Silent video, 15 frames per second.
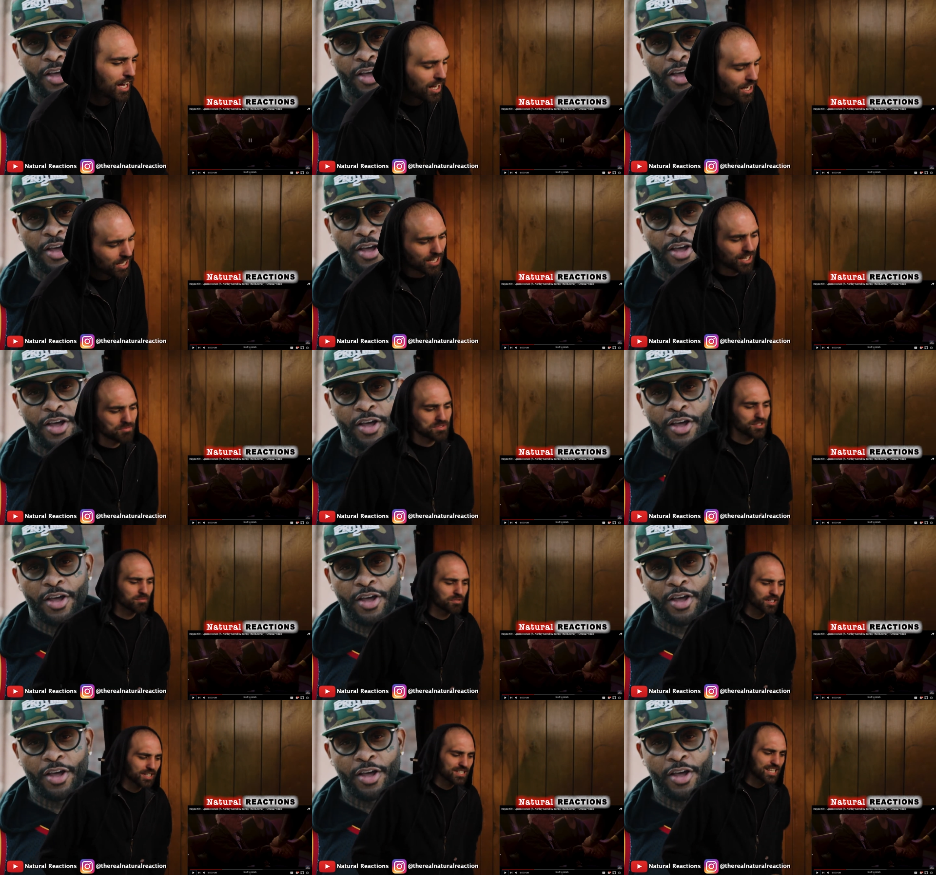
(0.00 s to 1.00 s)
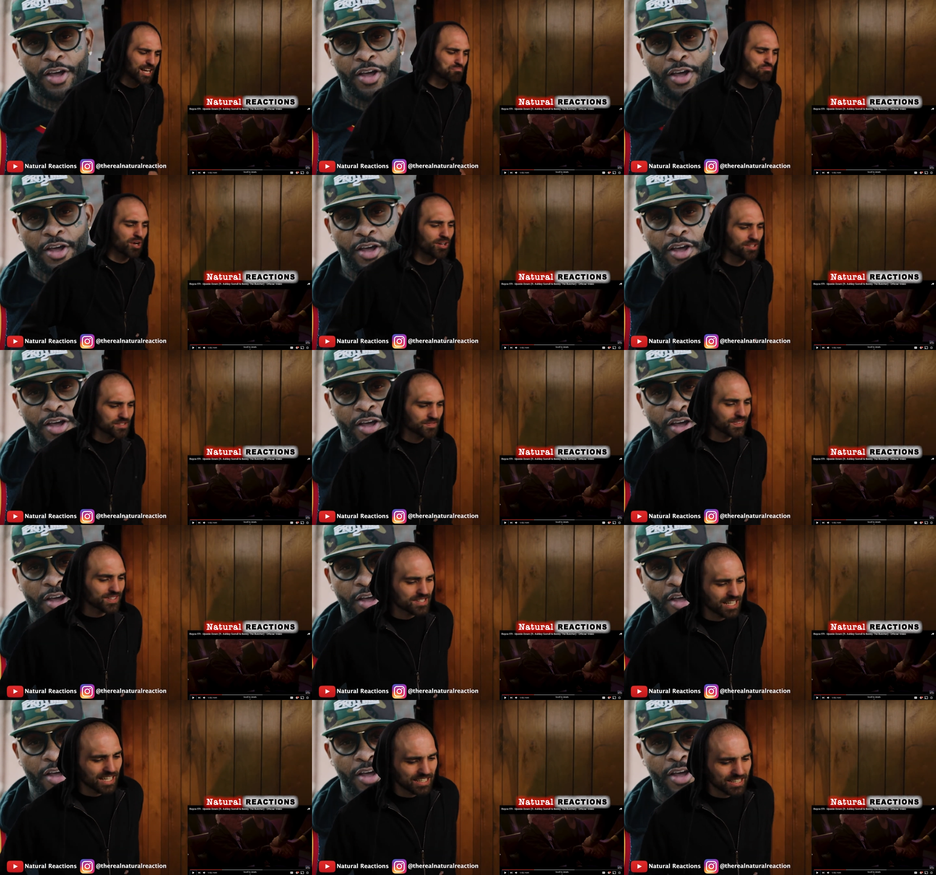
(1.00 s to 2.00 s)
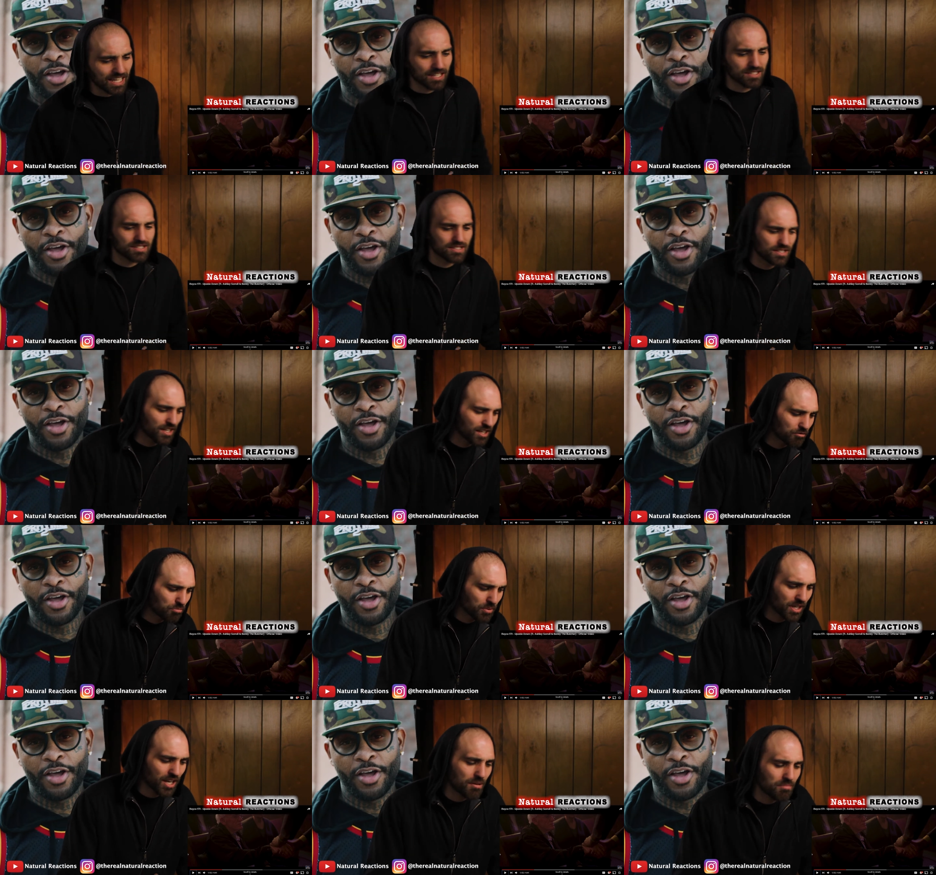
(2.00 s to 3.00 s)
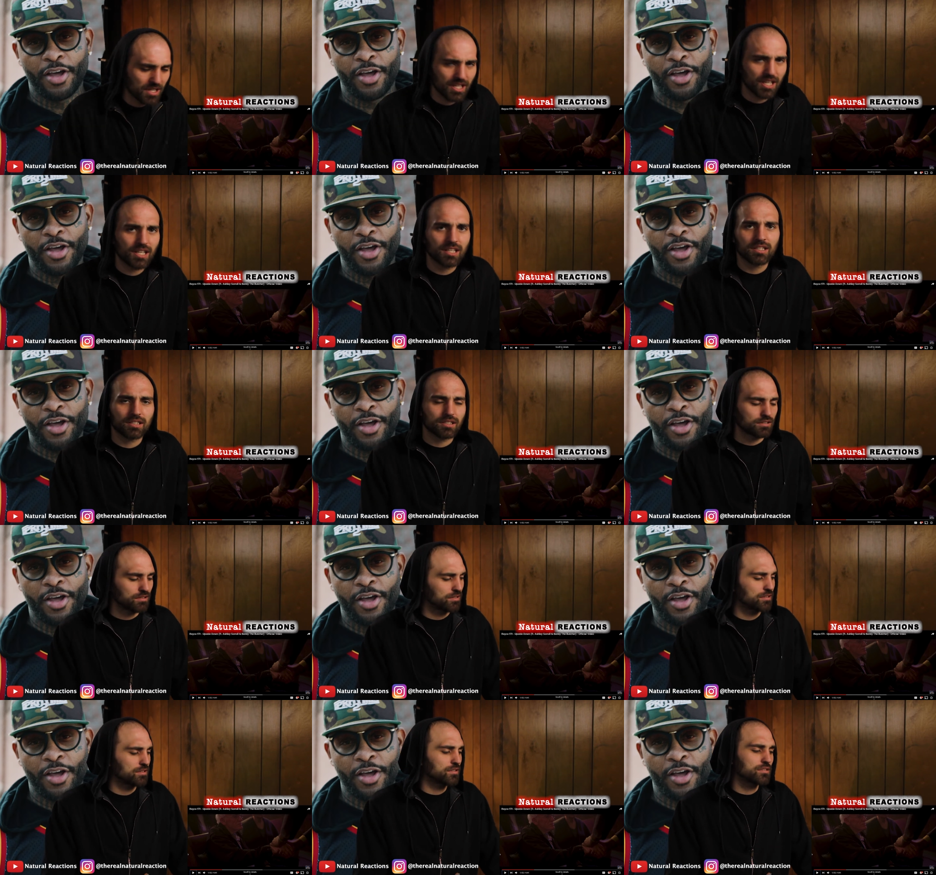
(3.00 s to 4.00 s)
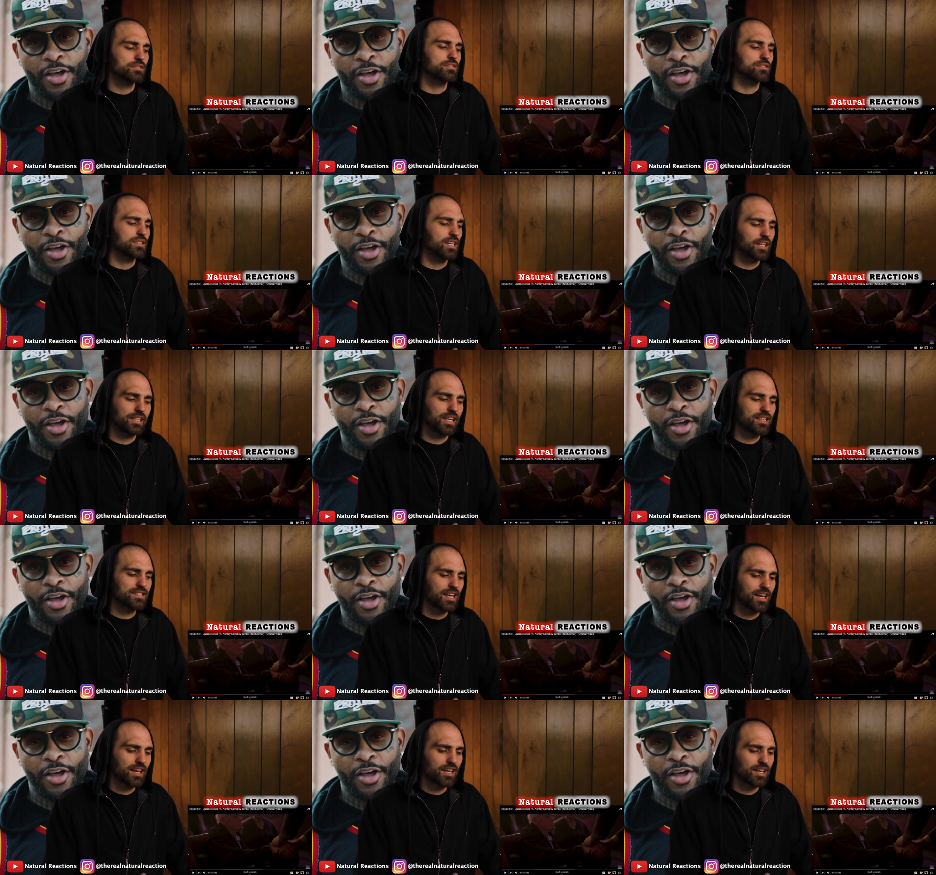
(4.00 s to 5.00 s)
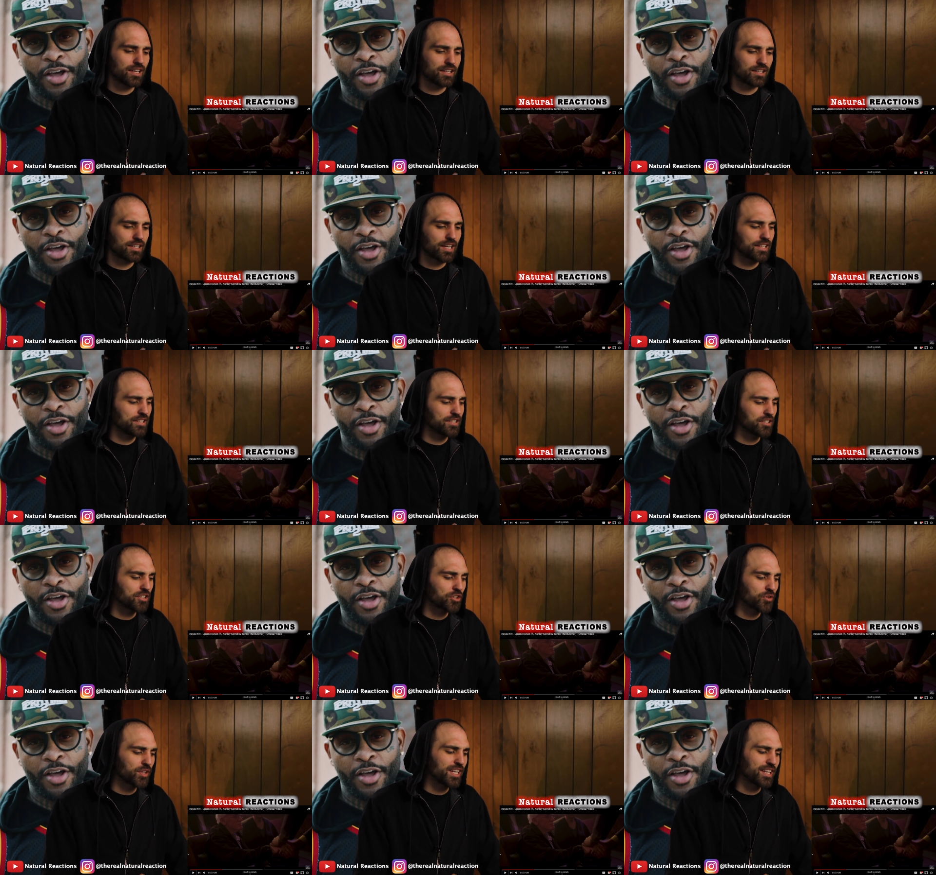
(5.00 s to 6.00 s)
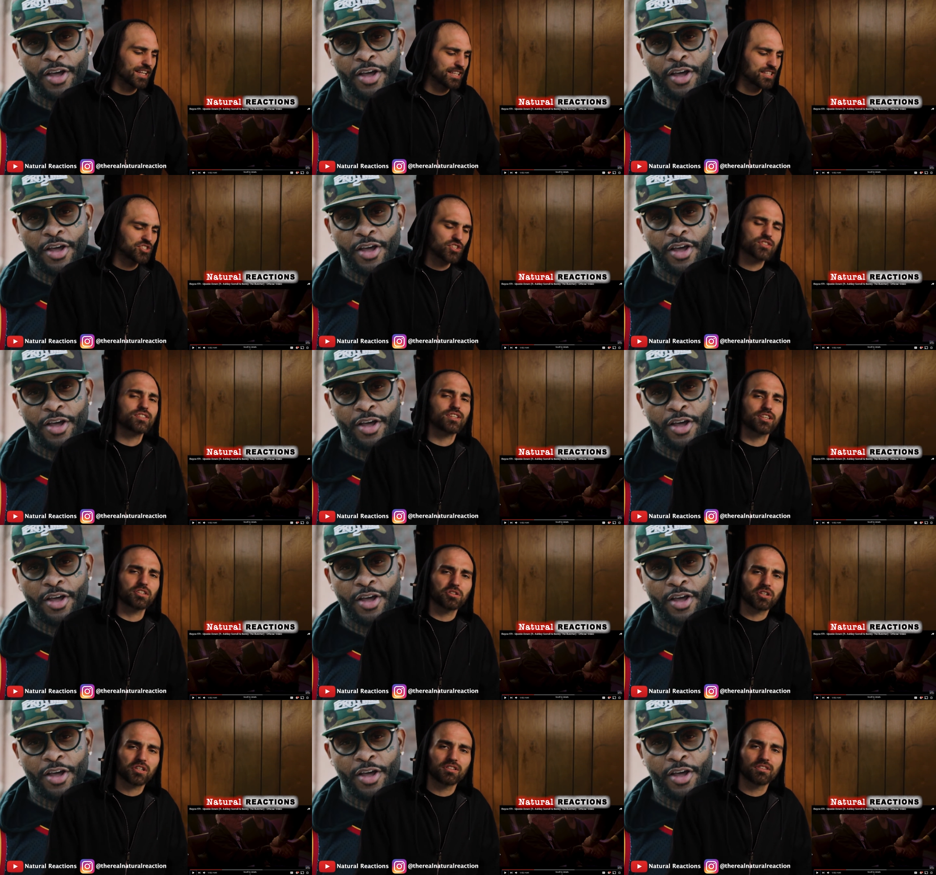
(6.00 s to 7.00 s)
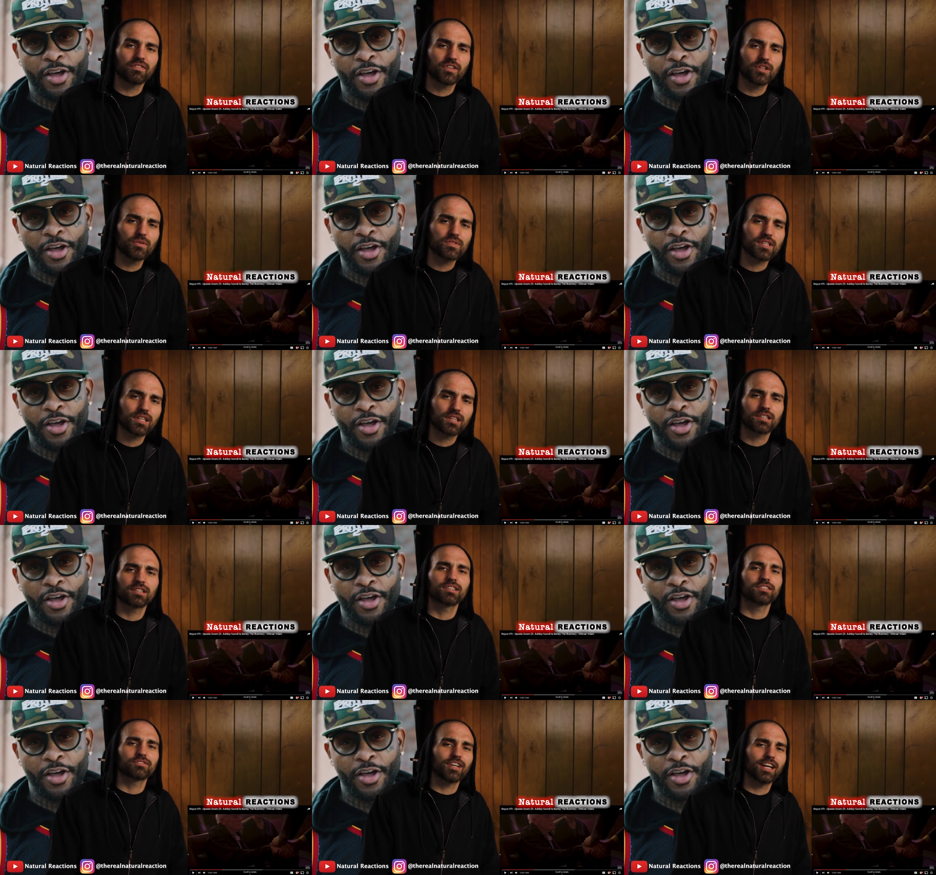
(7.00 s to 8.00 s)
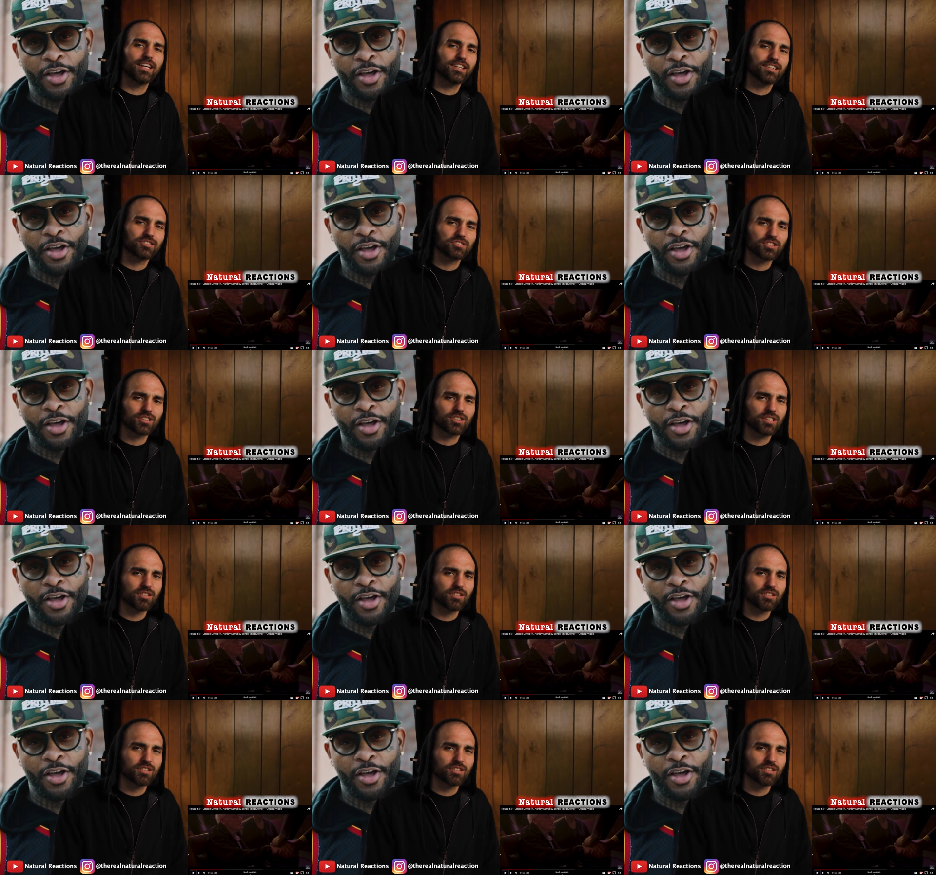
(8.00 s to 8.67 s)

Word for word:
Speaker 1: Uh, I'm so he's got balls for saying that stuff, but I mean, I guess I kind of agree. Like it's just a little confusing, right? A little